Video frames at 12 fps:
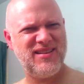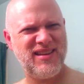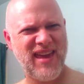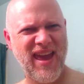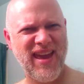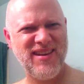
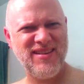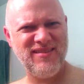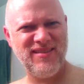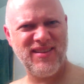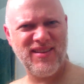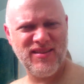cade,
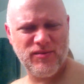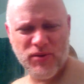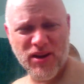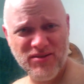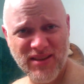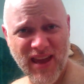I think it's
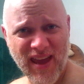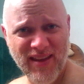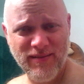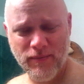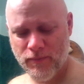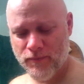pronounced cade,
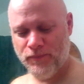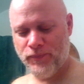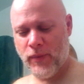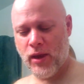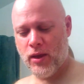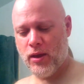
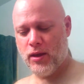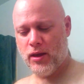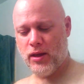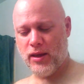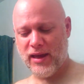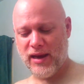
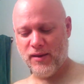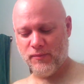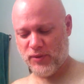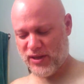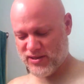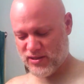in it,
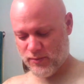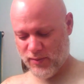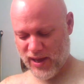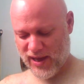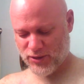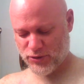plus
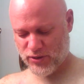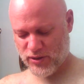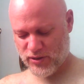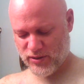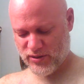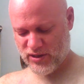some
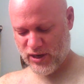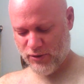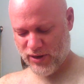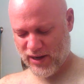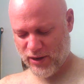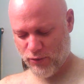extra
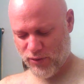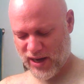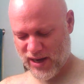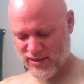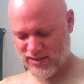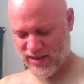secret
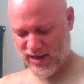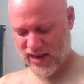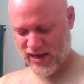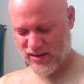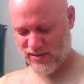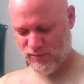ingredients that
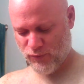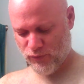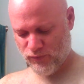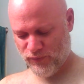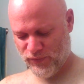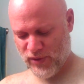he
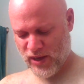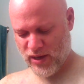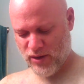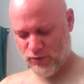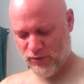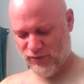
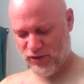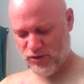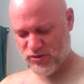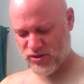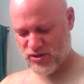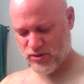
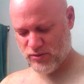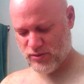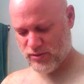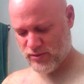refused to